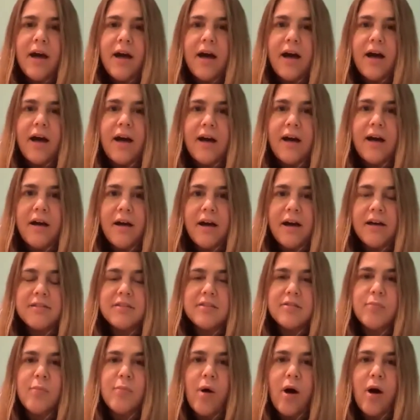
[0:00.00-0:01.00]
a
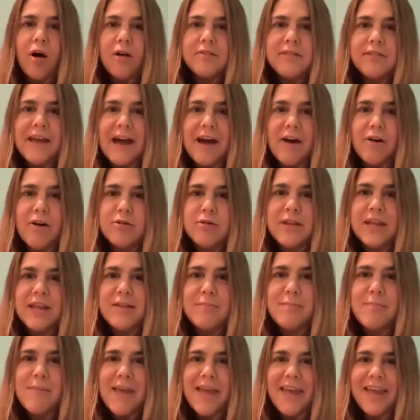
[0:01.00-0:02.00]
small town
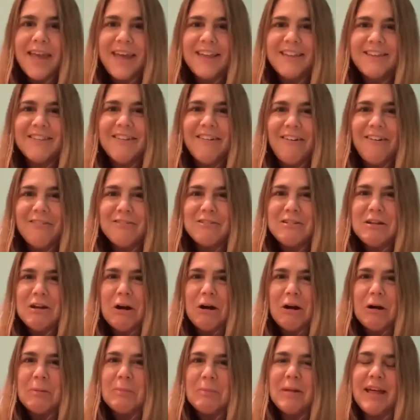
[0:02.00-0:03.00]
in Maine called
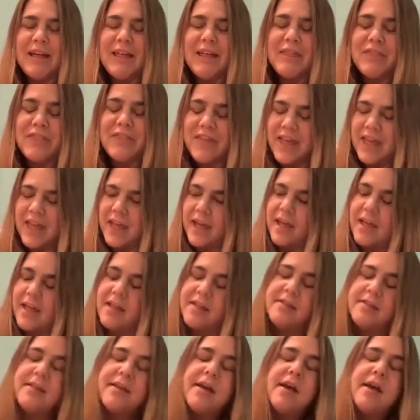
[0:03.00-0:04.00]
Yarmouth,
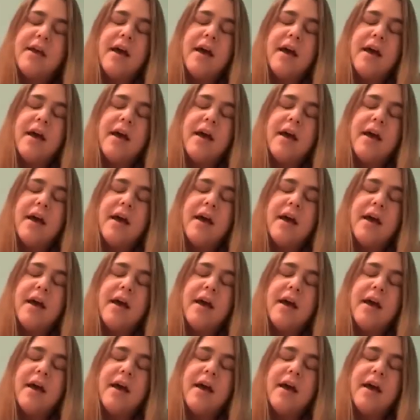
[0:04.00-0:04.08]
and